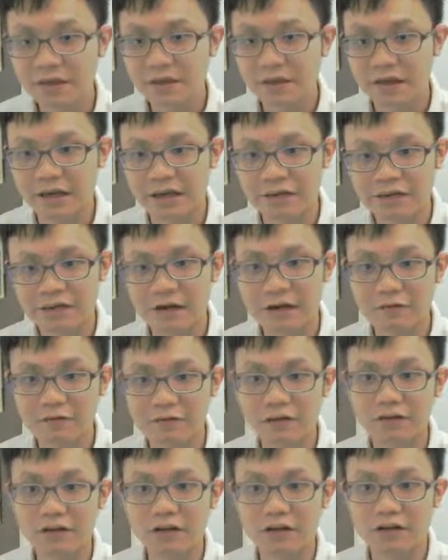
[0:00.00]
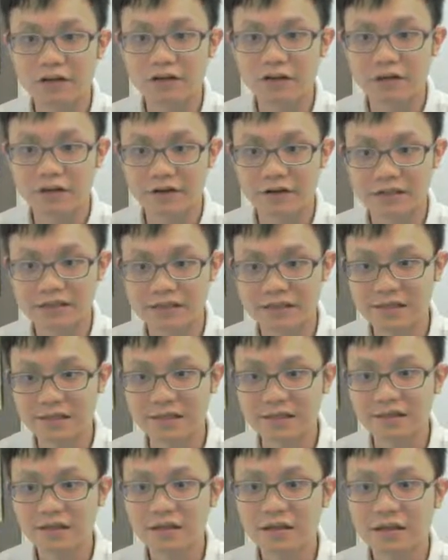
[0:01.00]
Okay, so after we know the
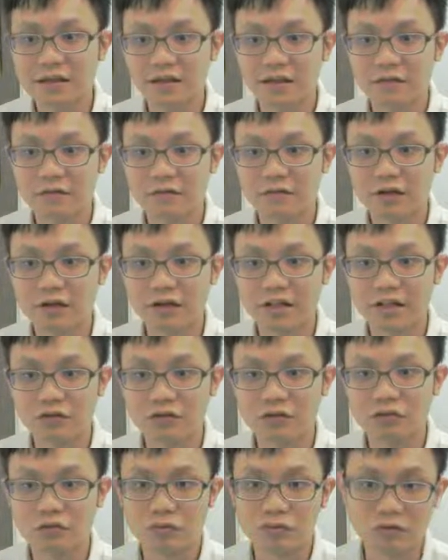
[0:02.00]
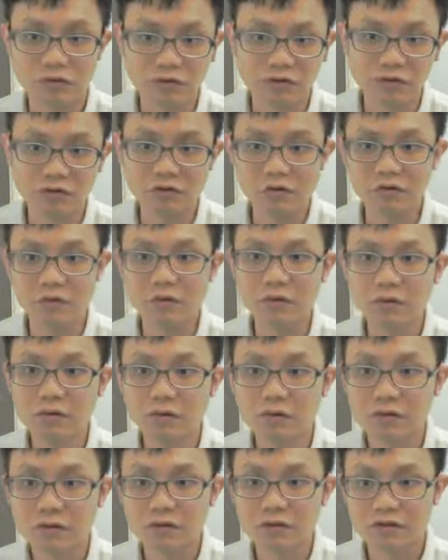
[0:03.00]
question, we need to do,
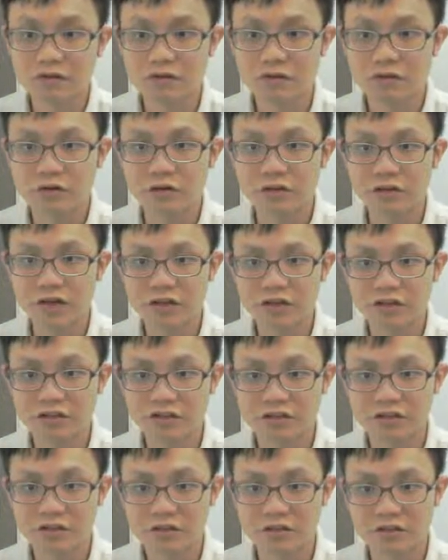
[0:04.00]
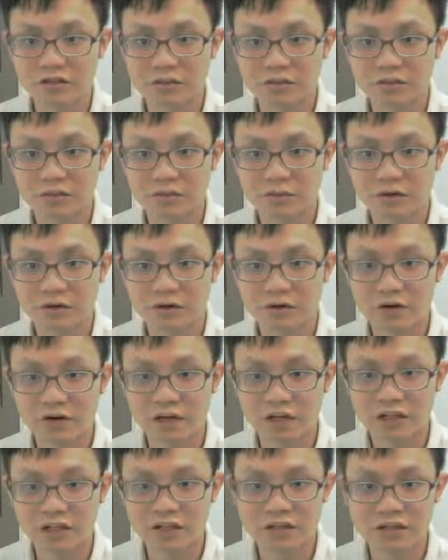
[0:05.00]
so H, small
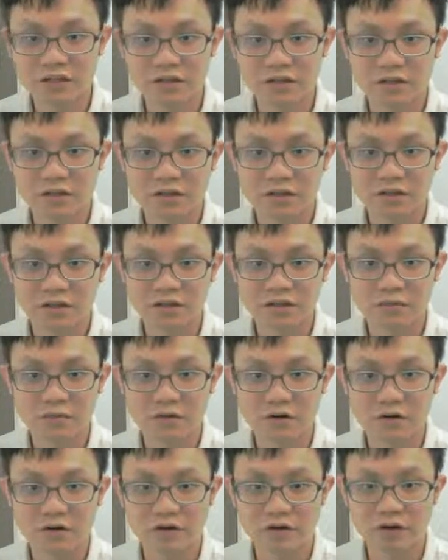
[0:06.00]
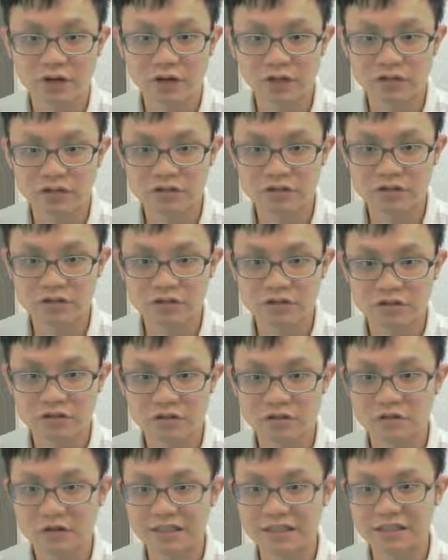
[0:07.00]
h, small h.
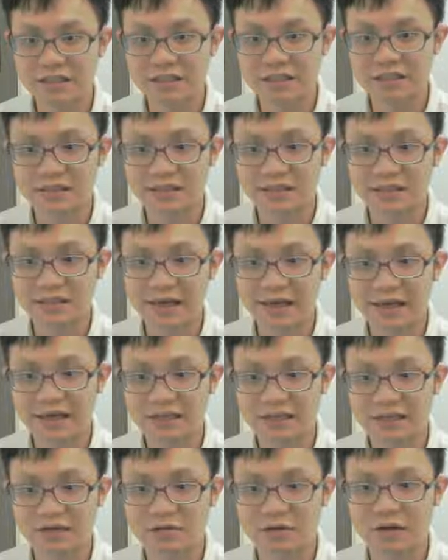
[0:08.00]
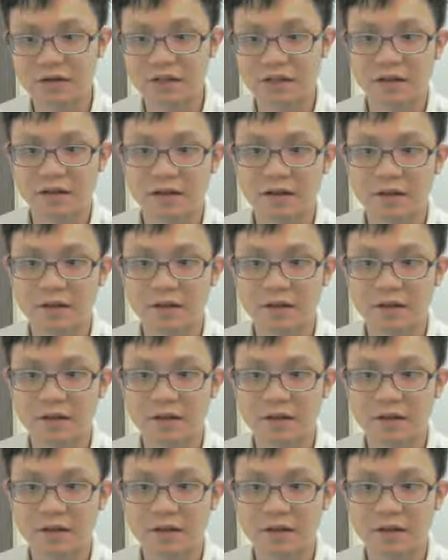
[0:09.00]
So what is this? S is what?